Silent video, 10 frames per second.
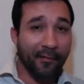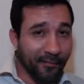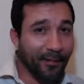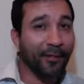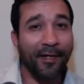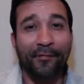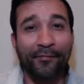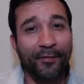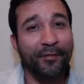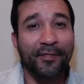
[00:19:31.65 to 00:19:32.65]
They're going to have
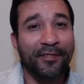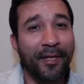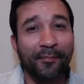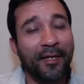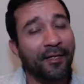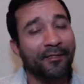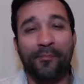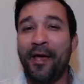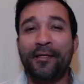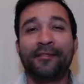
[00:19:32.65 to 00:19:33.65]
to do the same thing because
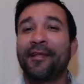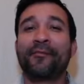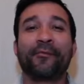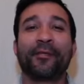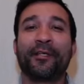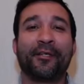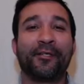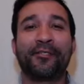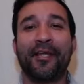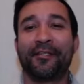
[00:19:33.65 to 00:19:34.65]
math's never really going
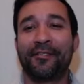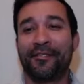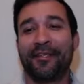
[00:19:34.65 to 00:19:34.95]
to change.